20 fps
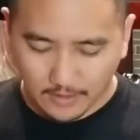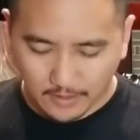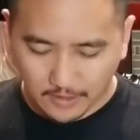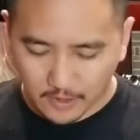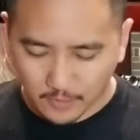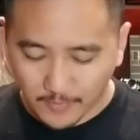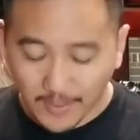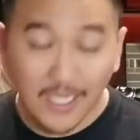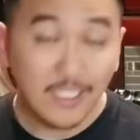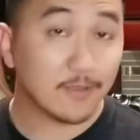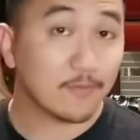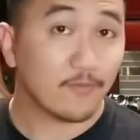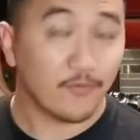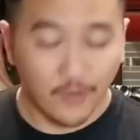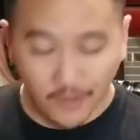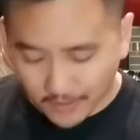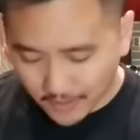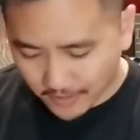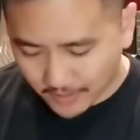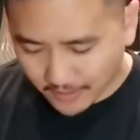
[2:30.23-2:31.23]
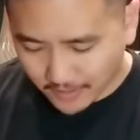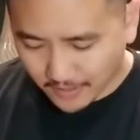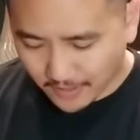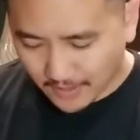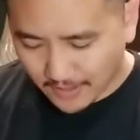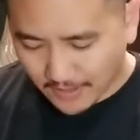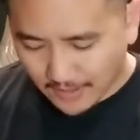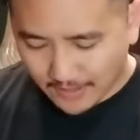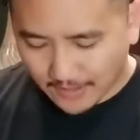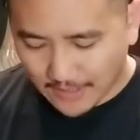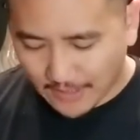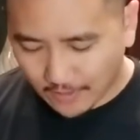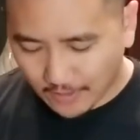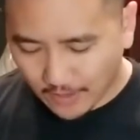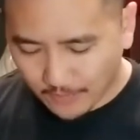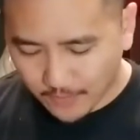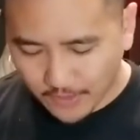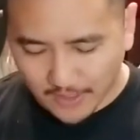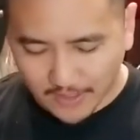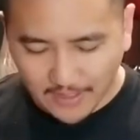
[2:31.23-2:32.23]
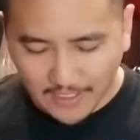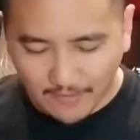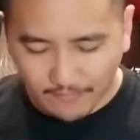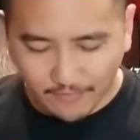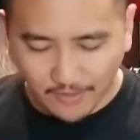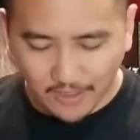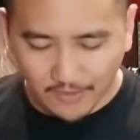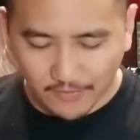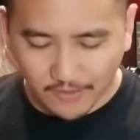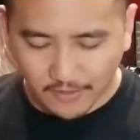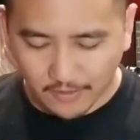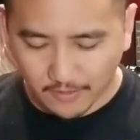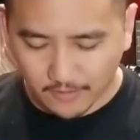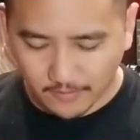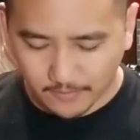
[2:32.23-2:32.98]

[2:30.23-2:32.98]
Smash them first. That will help you get that flavor.